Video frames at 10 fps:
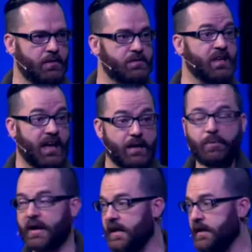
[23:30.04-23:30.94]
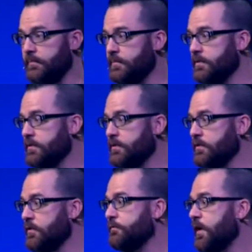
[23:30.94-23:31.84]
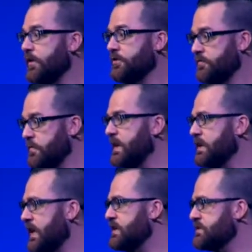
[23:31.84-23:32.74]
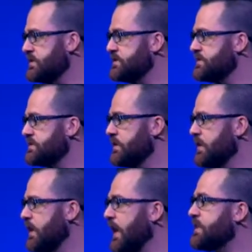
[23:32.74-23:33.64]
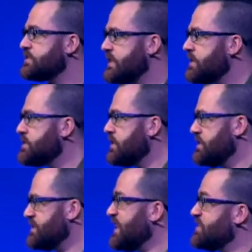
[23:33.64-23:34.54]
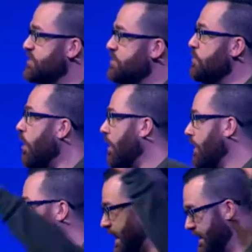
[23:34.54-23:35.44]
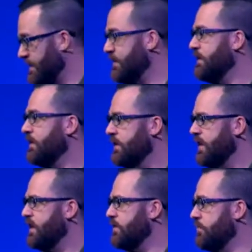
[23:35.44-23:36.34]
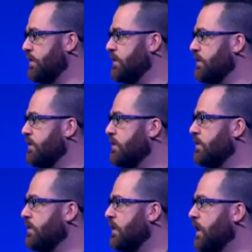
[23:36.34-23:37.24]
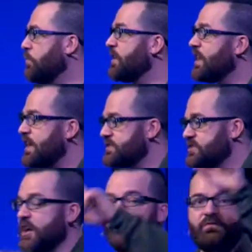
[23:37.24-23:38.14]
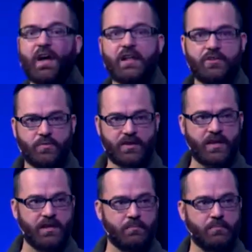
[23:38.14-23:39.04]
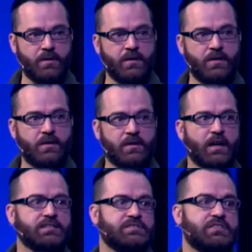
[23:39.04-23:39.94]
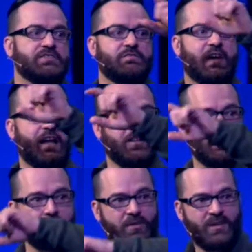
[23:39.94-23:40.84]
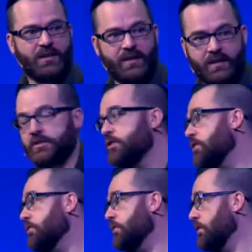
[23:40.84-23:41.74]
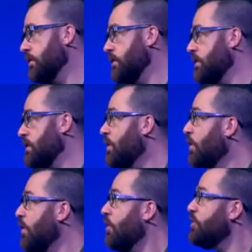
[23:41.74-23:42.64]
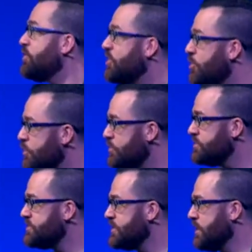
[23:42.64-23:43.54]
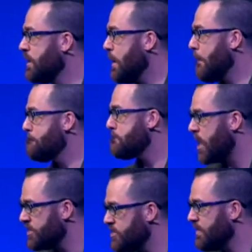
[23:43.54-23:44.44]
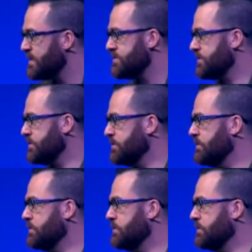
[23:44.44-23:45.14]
to Abraham, the father of many nations, and essentially says, You are like him. And when God saw value in him, God sees value in you huge, monumental